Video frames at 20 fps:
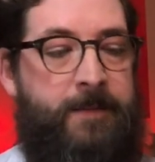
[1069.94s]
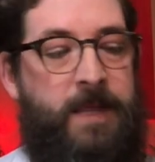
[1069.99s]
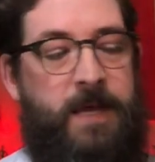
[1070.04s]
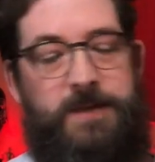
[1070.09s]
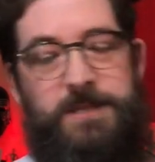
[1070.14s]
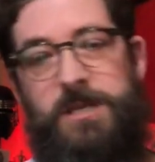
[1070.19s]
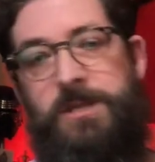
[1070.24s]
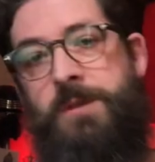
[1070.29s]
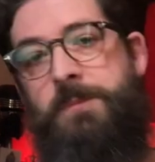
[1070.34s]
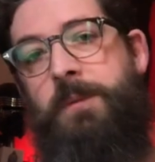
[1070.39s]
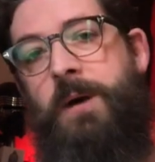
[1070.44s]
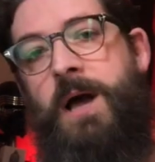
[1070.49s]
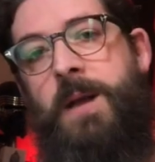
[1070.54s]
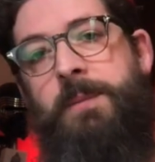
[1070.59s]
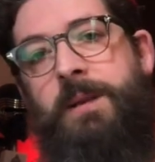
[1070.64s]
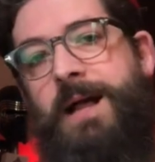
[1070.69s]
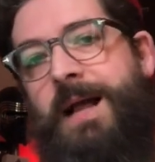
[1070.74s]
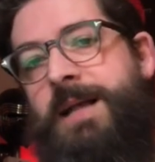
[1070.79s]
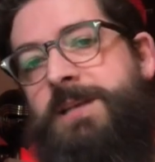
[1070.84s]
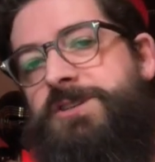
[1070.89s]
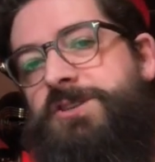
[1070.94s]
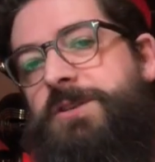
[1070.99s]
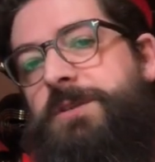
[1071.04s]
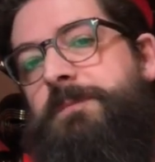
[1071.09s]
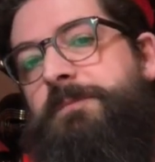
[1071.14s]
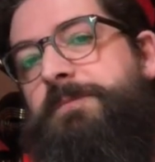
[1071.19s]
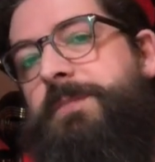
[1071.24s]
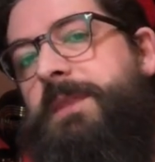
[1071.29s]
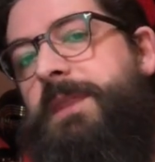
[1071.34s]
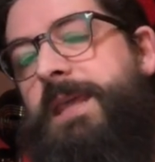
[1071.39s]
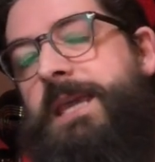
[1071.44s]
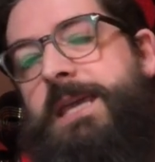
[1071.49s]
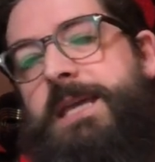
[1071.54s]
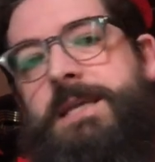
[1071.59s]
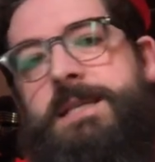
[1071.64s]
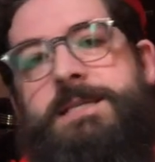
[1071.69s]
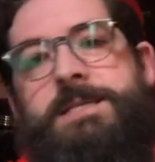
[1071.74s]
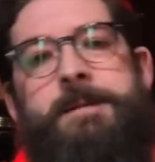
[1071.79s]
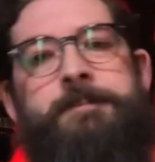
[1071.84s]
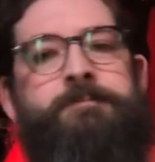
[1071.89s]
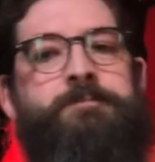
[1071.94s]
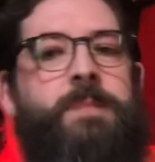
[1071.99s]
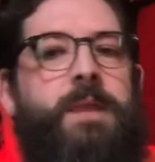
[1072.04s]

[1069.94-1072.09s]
So the Bible has these